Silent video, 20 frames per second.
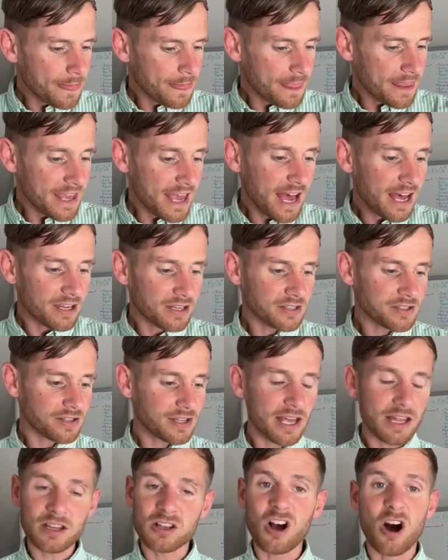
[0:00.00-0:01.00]
yeah, so
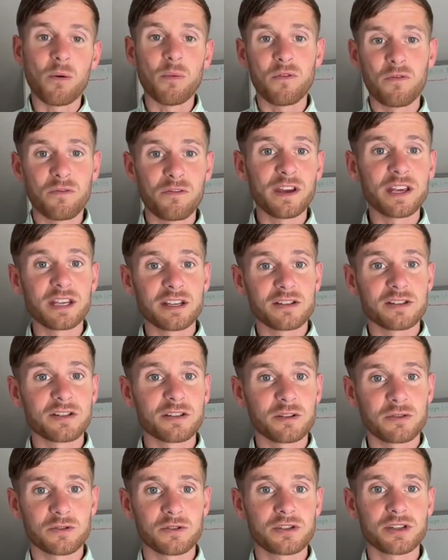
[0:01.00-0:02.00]
they're the common things that
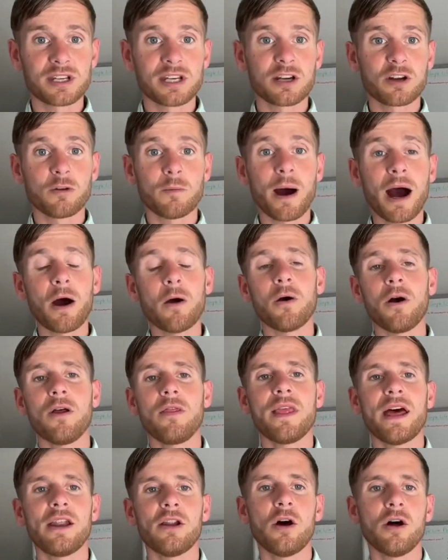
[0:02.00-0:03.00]
you'll see come out. And
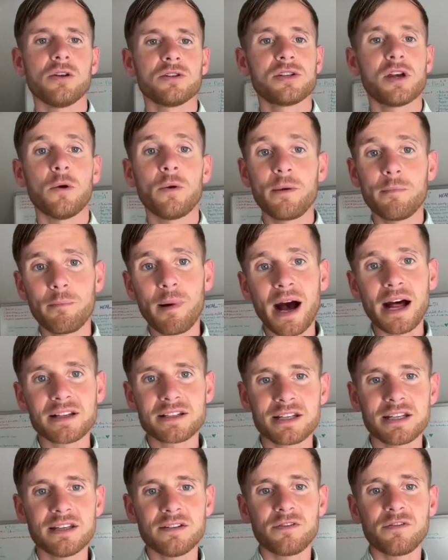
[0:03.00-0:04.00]
then also
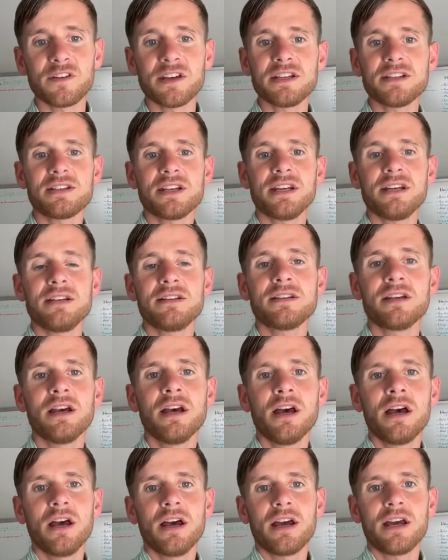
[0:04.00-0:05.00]
impacted feces
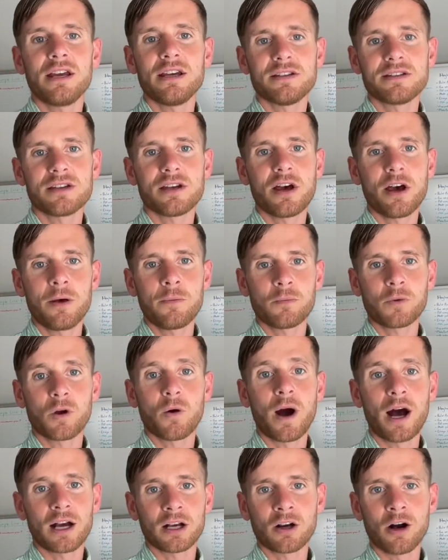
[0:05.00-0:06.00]
is
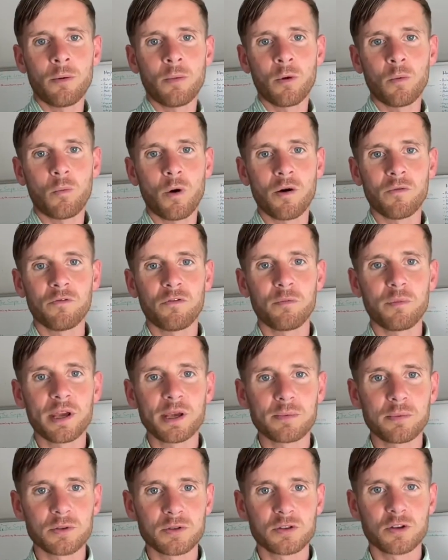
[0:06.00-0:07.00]
quite a common one for
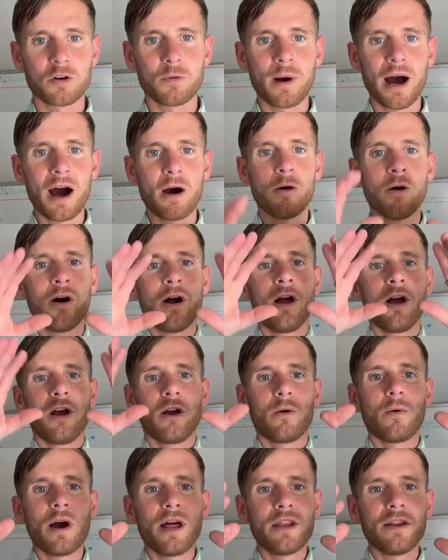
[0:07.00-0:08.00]
people to come out
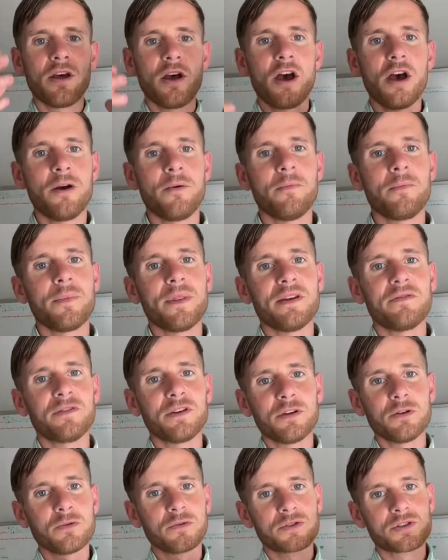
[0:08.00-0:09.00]
when if
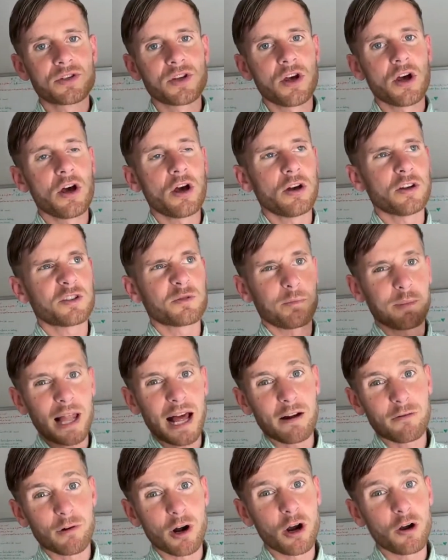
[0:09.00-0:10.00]
you search black
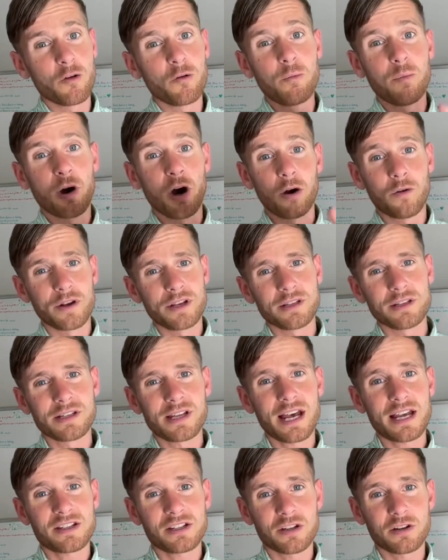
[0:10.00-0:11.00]
rope or
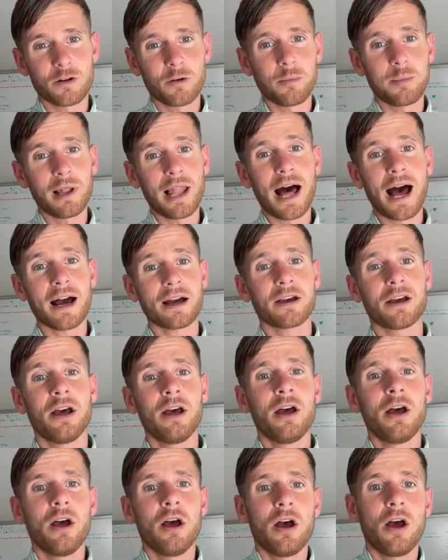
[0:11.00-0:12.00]
intestinal plaque
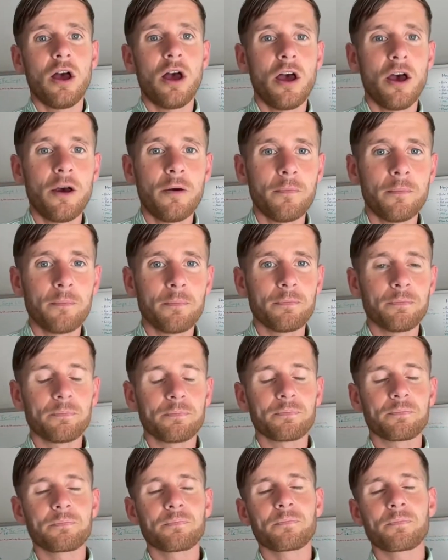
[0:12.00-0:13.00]
um,
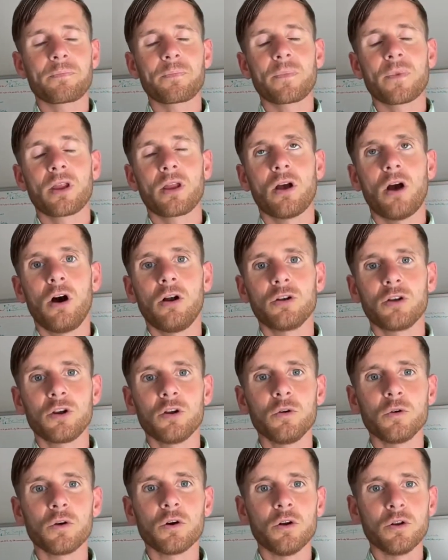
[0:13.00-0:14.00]
on
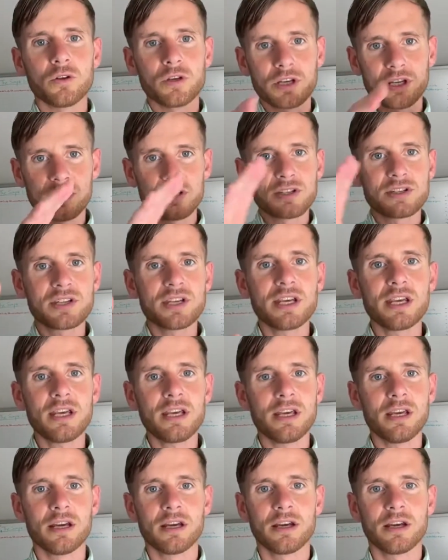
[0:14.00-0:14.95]
Google, you can see